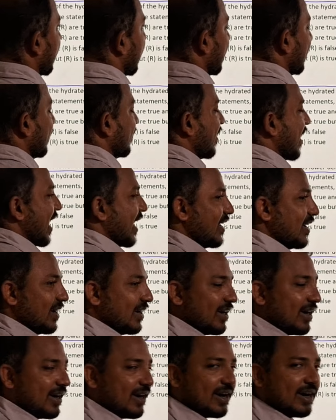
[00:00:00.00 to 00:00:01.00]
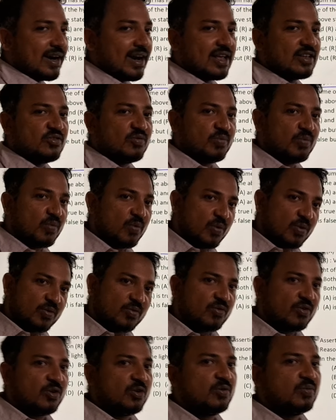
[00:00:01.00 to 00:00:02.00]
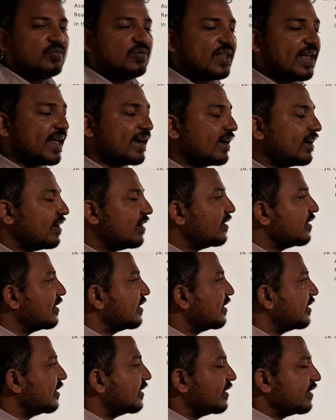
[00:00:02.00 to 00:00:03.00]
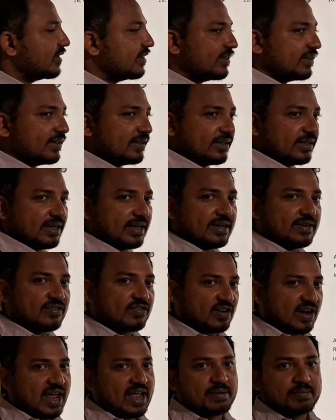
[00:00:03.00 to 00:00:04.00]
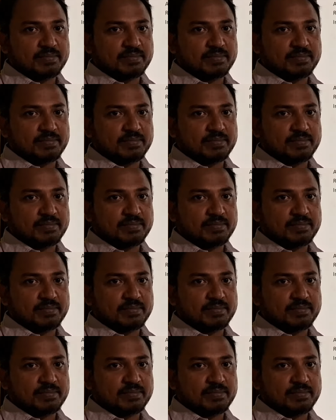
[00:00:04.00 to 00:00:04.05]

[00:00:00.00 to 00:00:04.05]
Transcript: that is hydrated, it has more volume than a dry